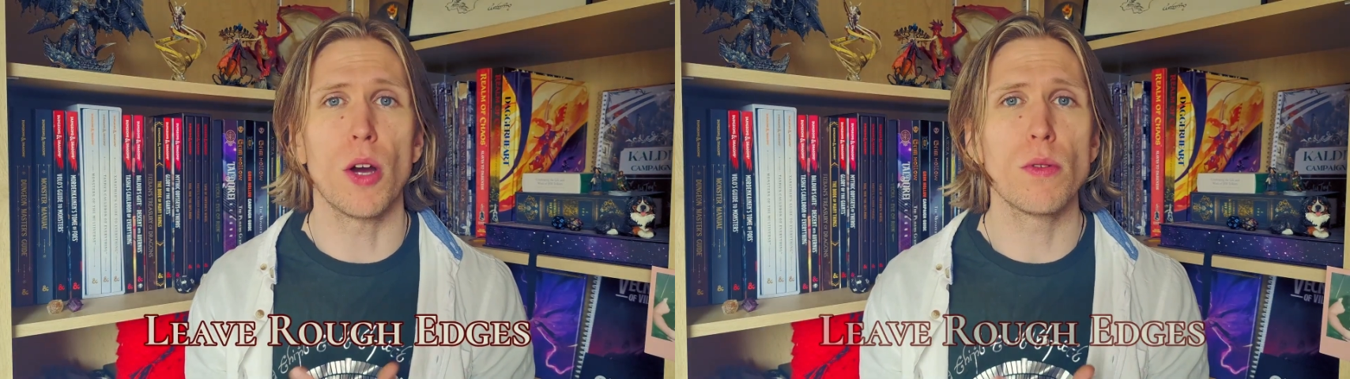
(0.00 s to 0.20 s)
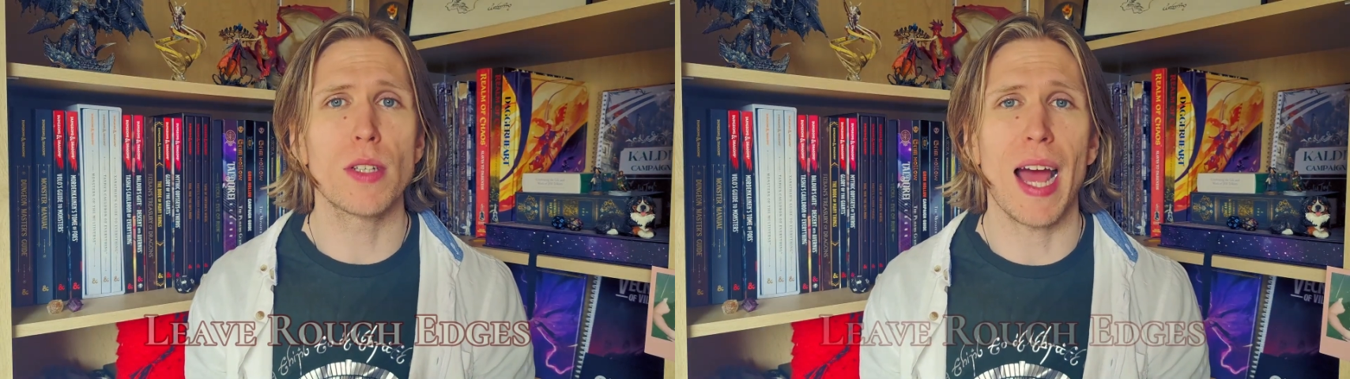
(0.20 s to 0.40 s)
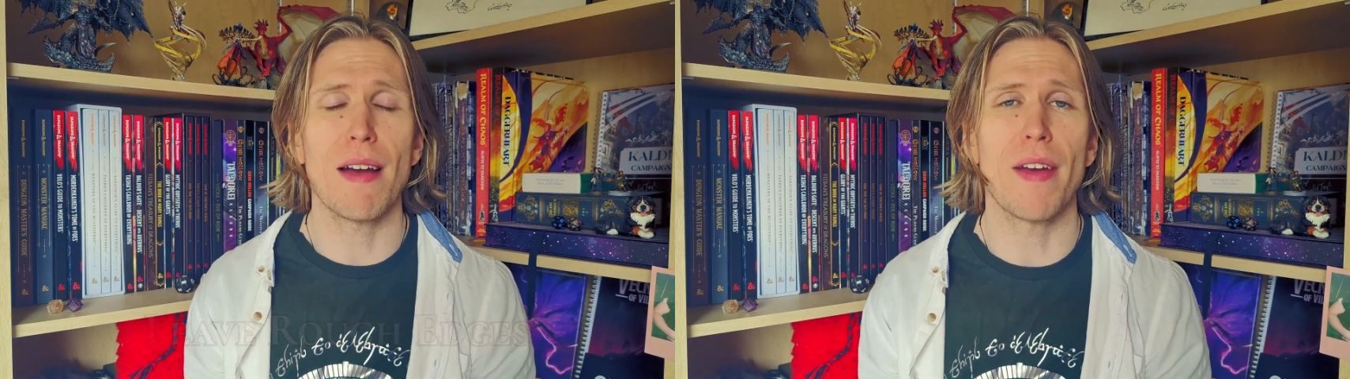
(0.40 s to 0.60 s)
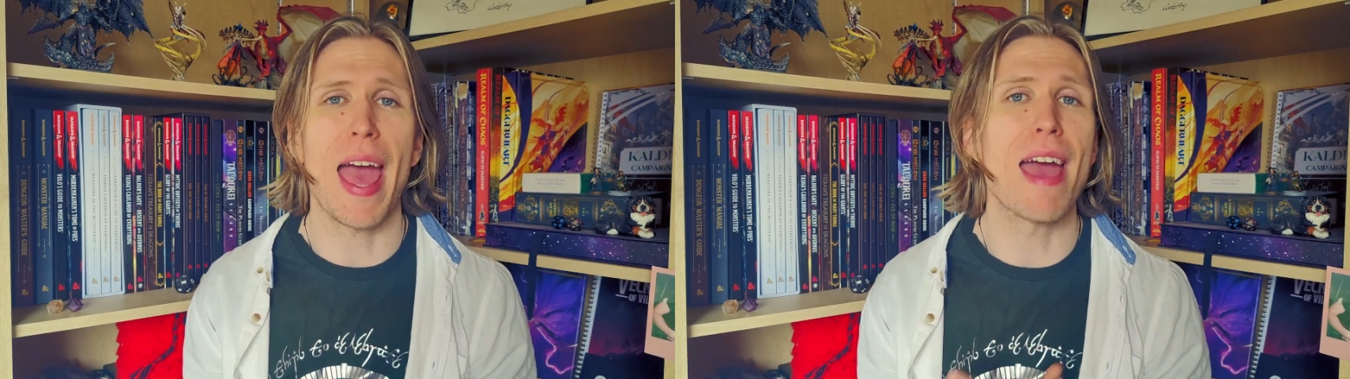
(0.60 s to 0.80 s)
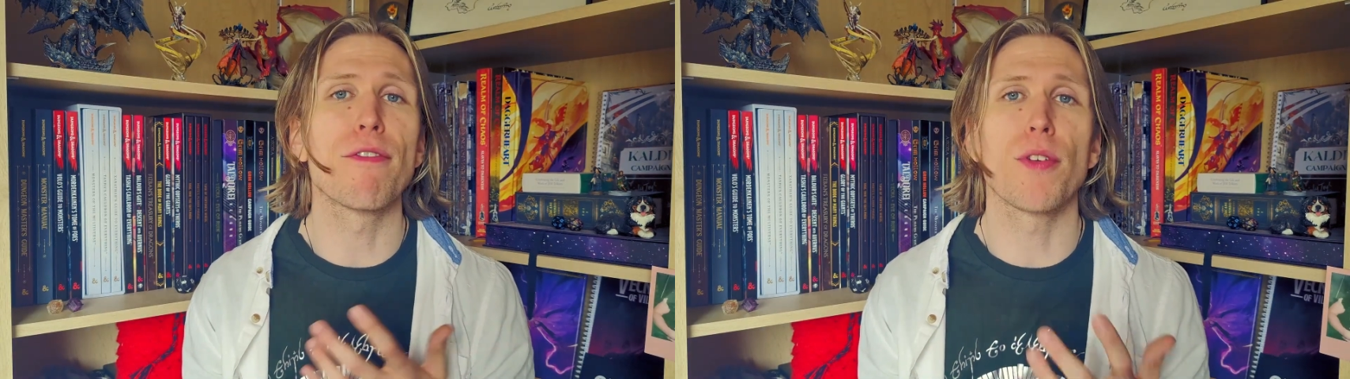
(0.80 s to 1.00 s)
Don't
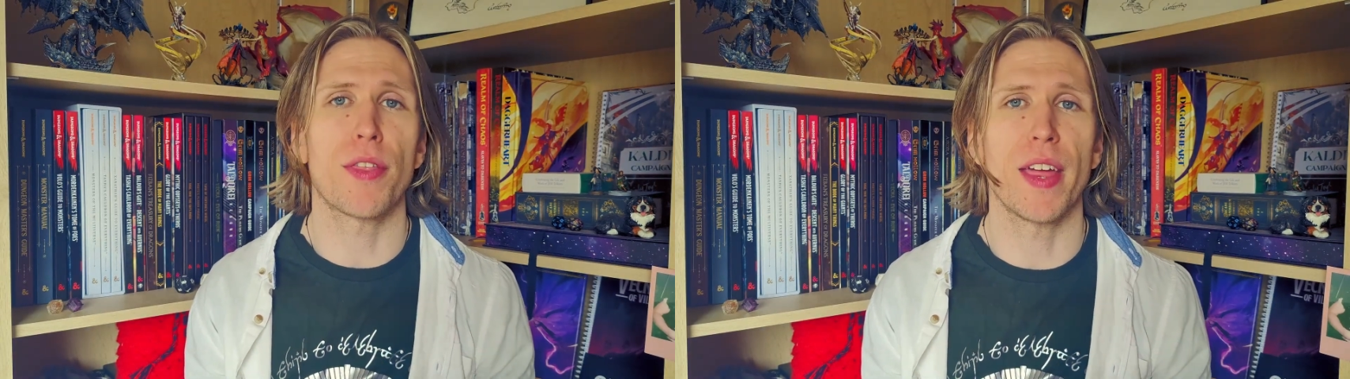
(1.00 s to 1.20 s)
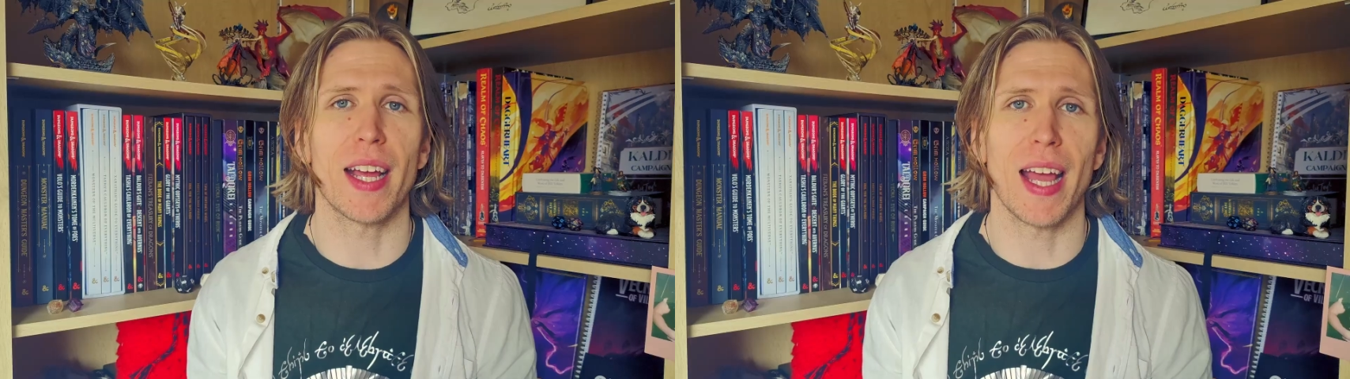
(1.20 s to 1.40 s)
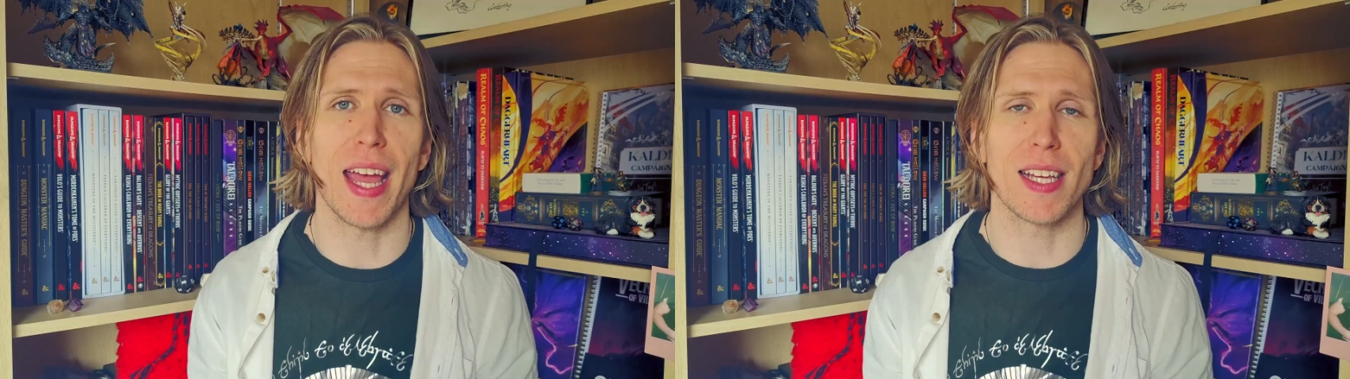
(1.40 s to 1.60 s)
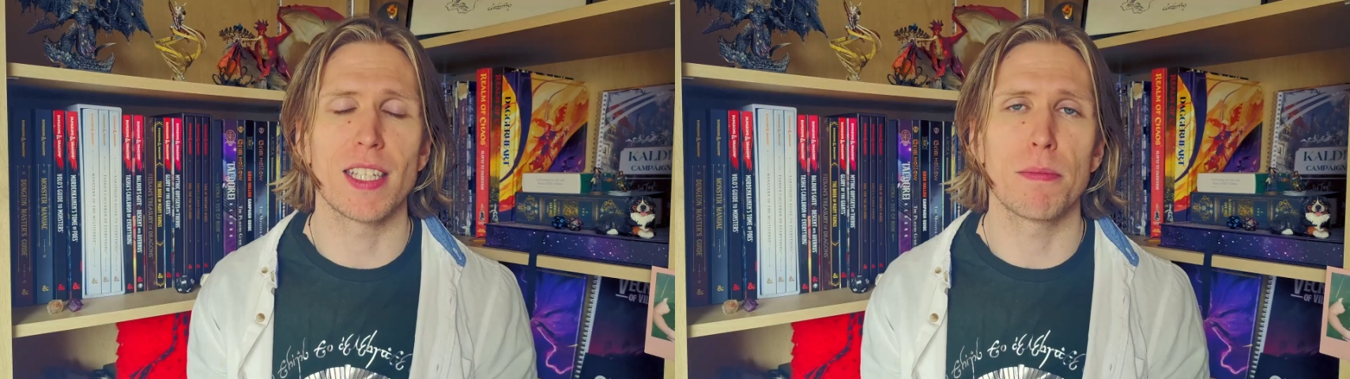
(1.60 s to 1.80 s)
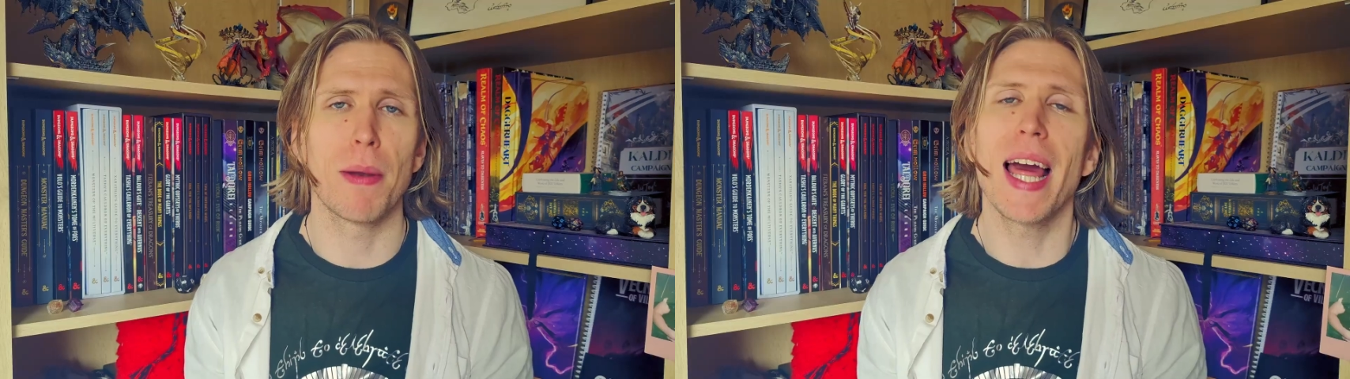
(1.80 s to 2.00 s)
have everything
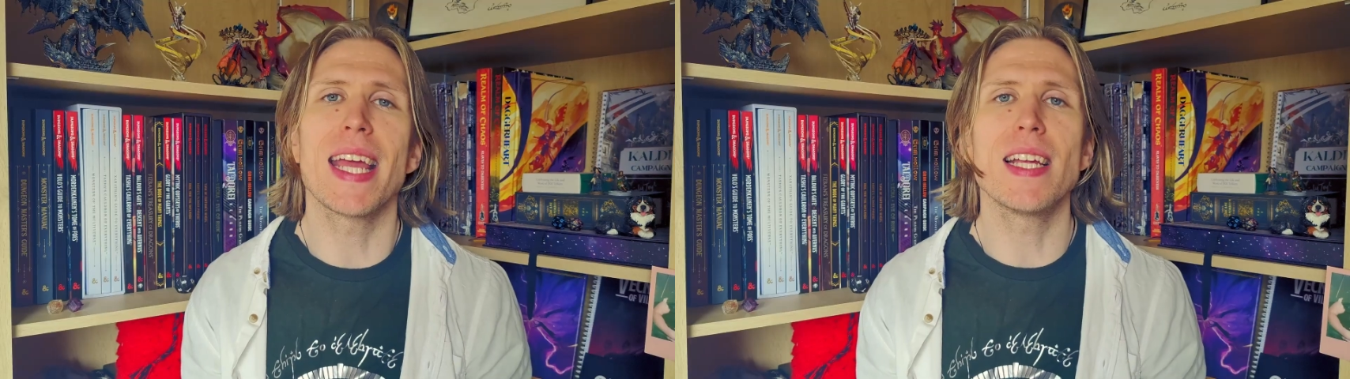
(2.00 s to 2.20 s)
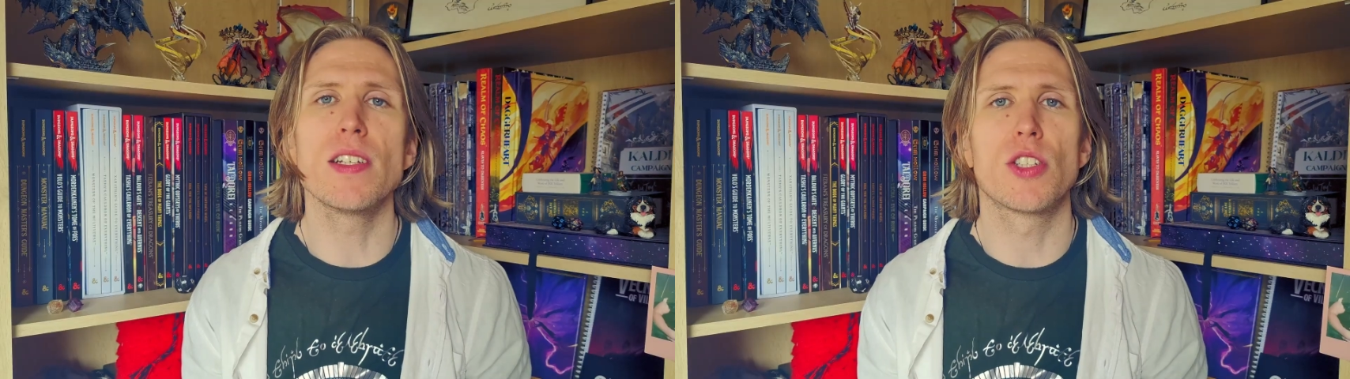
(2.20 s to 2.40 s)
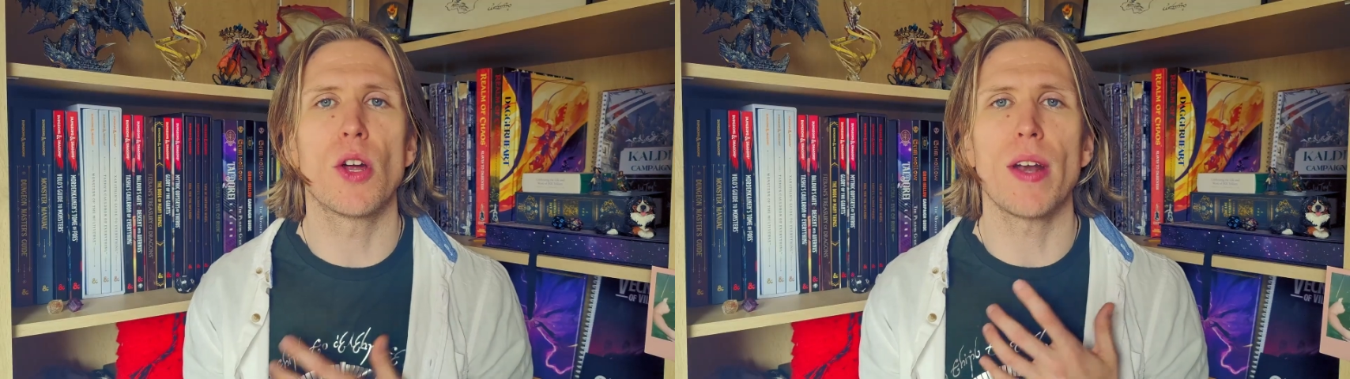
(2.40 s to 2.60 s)
explained,